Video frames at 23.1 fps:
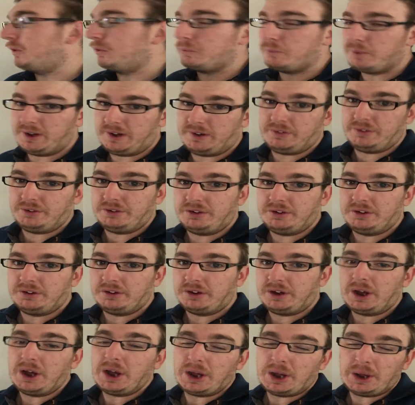well.
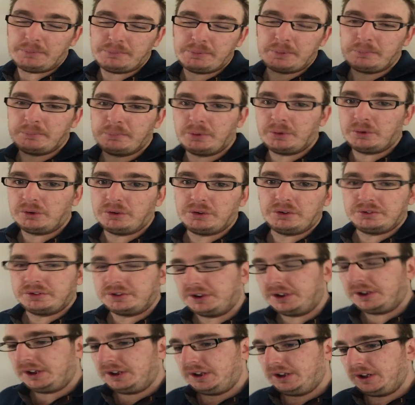I've been
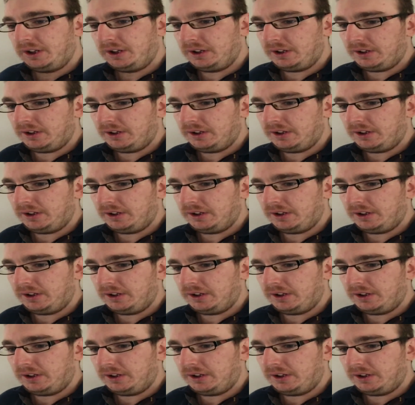poorly,